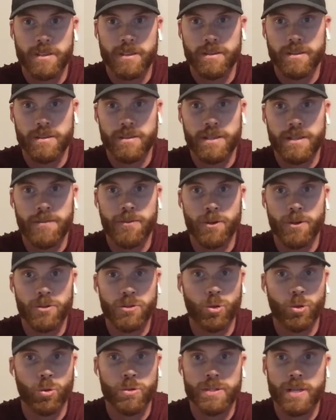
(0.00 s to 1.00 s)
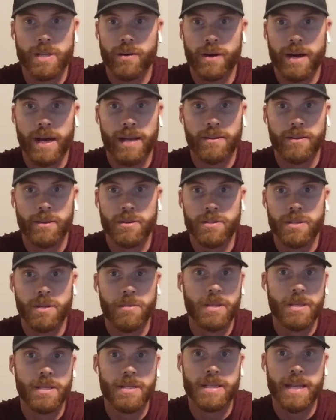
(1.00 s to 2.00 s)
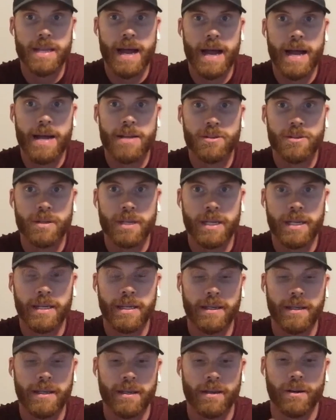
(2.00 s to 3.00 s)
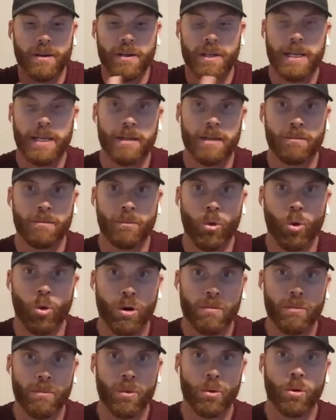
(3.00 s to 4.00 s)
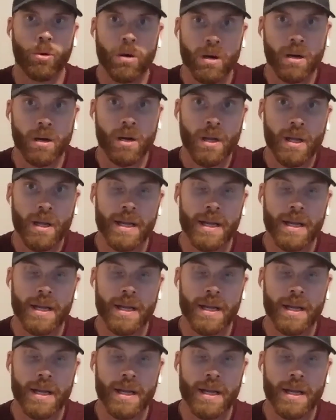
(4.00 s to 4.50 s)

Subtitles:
different tools that are out there, and some of these guys are getting more and more